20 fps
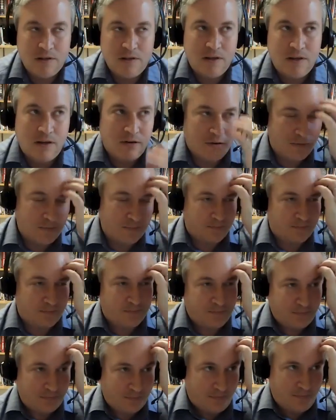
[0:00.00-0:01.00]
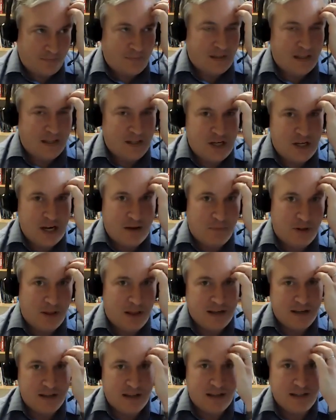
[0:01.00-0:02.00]
So this chapter
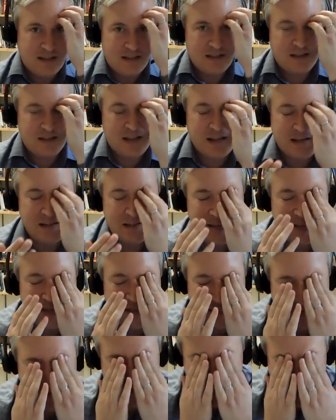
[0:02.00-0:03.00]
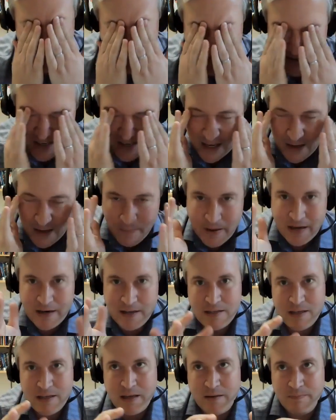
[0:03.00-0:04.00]
that Stephanie's talking about
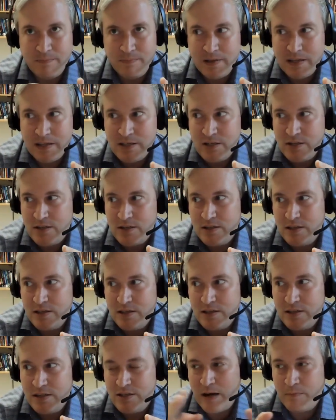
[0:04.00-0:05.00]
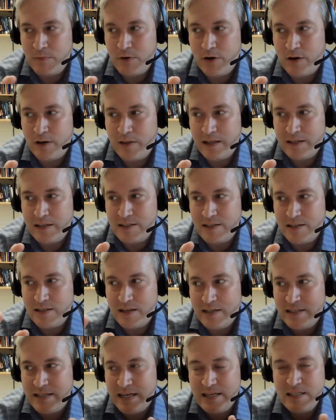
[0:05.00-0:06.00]
is this chapter
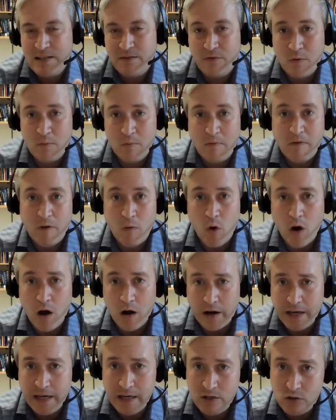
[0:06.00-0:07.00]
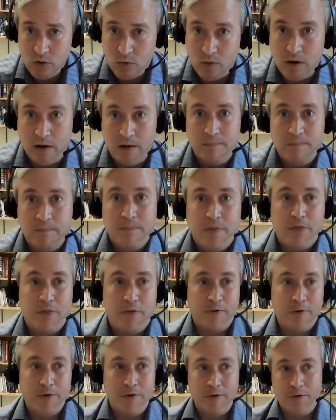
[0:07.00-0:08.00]
it takes the form of a walking tour
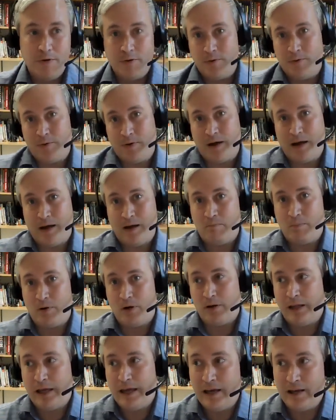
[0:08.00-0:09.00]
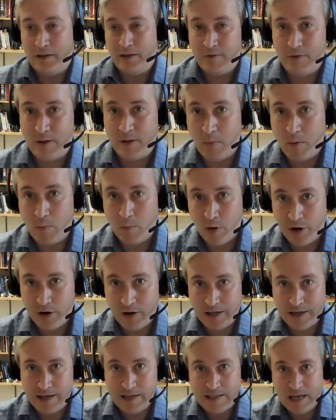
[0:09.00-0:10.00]
through Berlin, through the
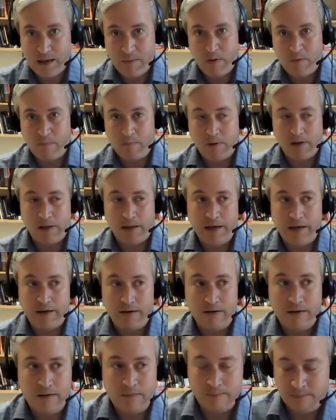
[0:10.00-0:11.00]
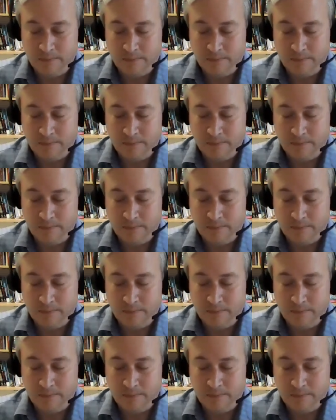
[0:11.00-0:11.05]
memorial landscape of Berlin.